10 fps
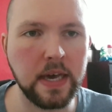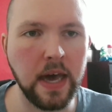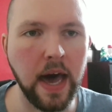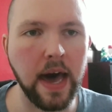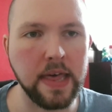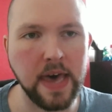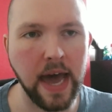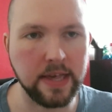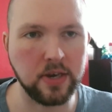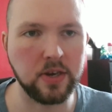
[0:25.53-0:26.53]
that
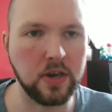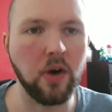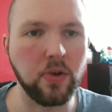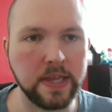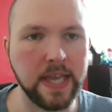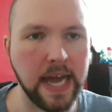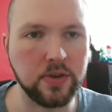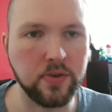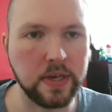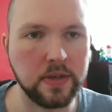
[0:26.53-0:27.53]
has a goal attached to it.